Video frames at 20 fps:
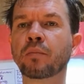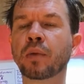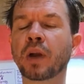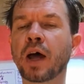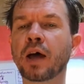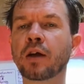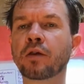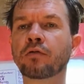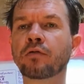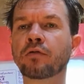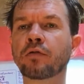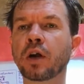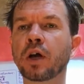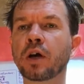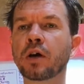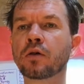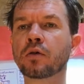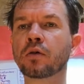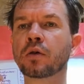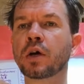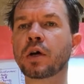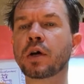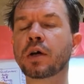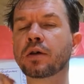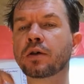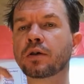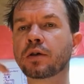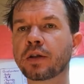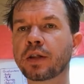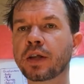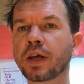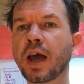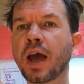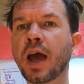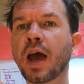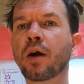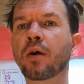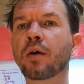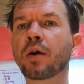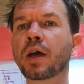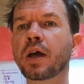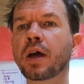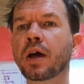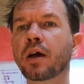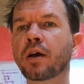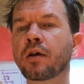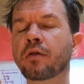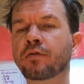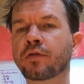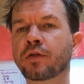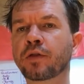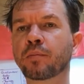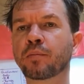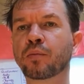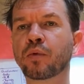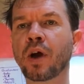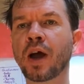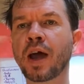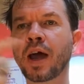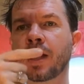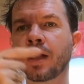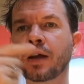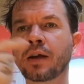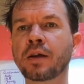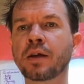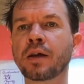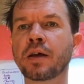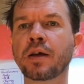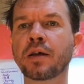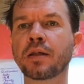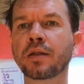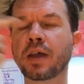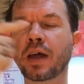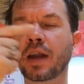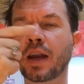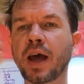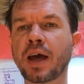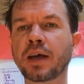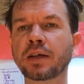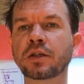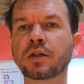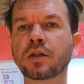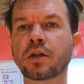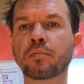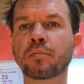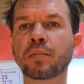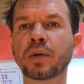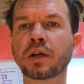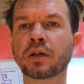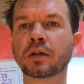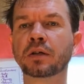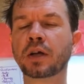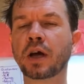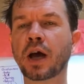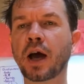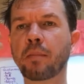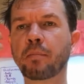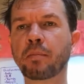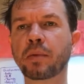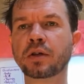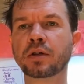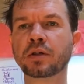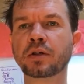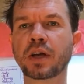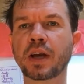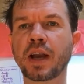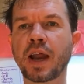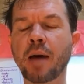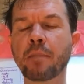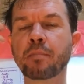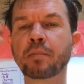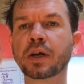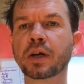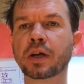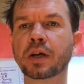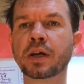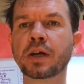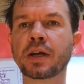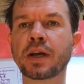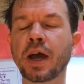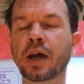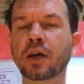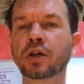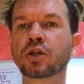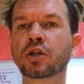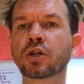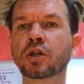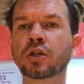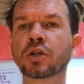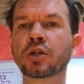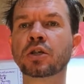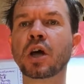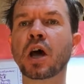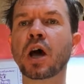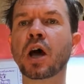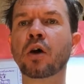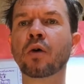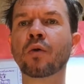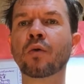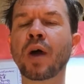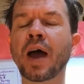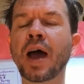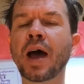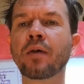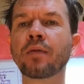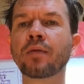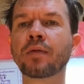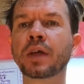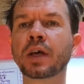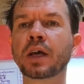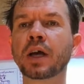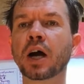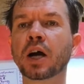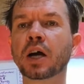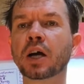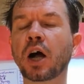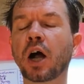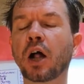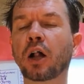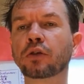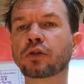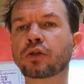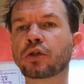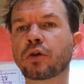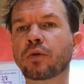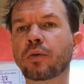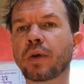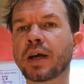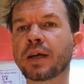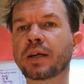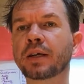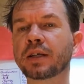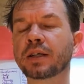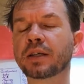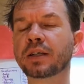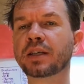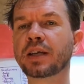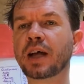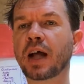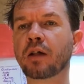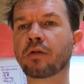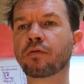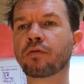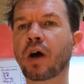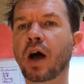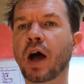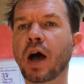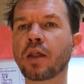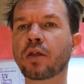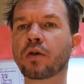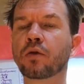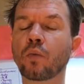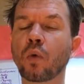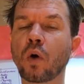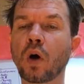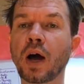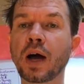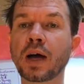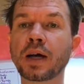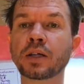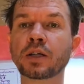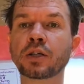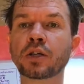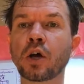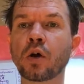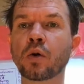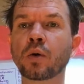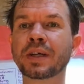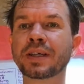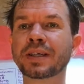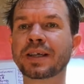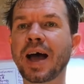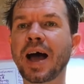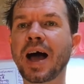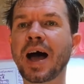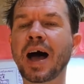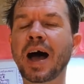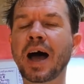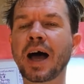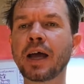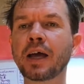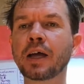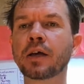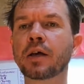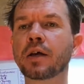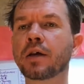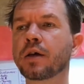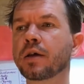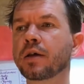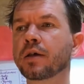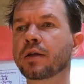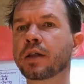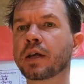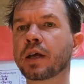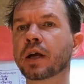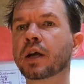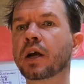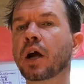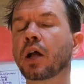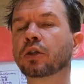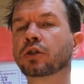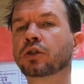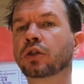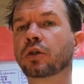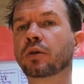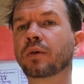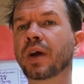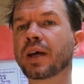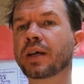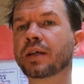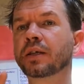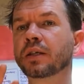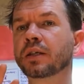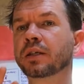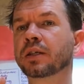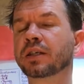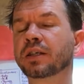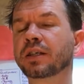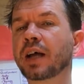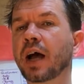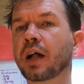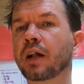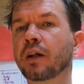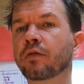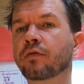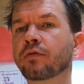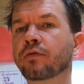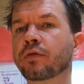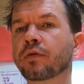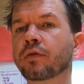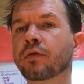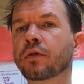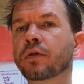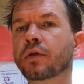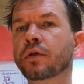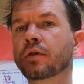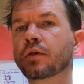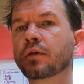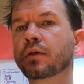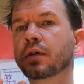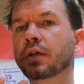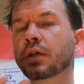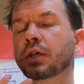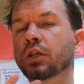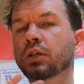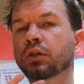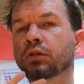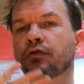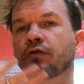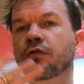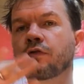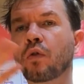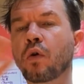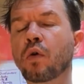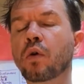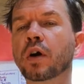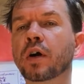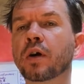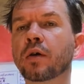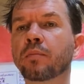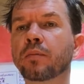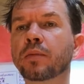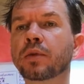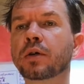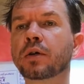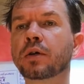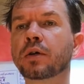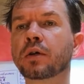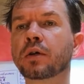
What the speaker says: blood flow to the area of the brain that has the built-up synaptic connections around the acculturated self, otherwise known as I. The acculturated self is formed